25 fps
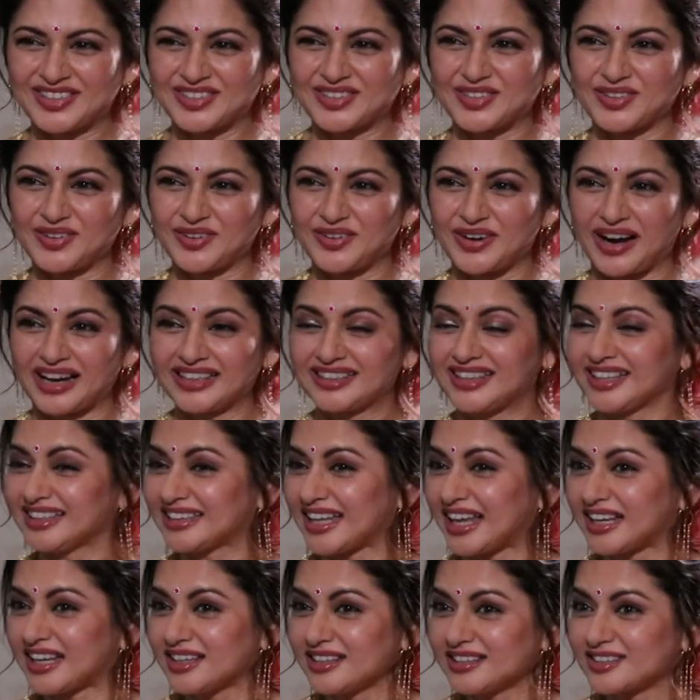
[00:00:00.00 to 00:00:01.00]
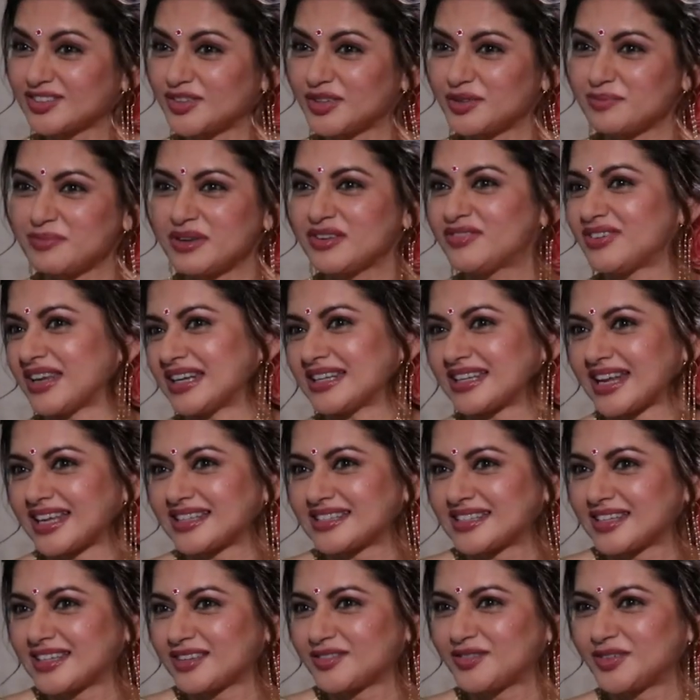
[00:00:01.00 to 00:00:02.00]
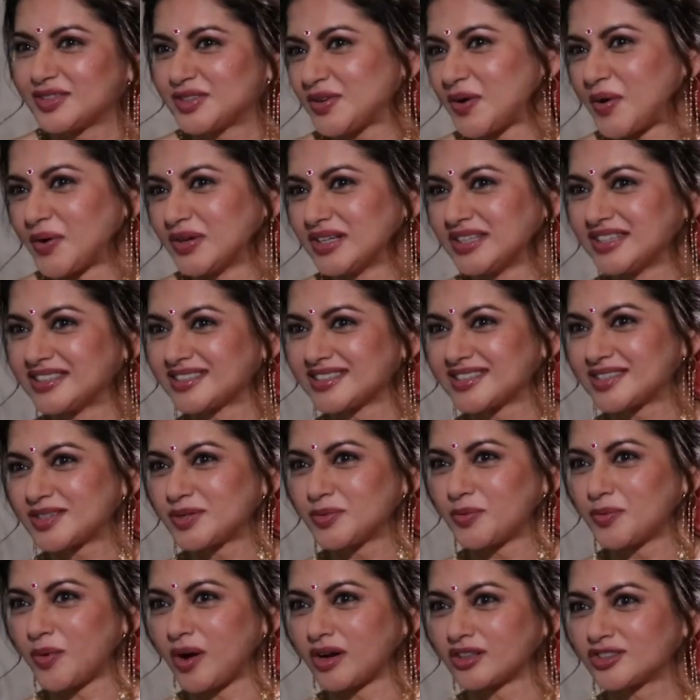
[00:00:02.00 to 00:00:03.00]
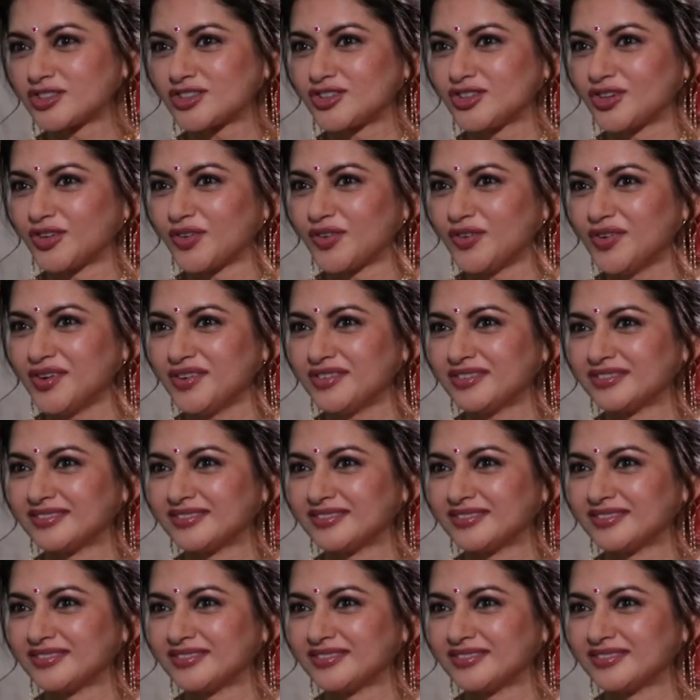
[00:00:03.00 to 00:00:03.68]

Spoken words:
So I think that is going to be fantastic for the audience to watch, you know.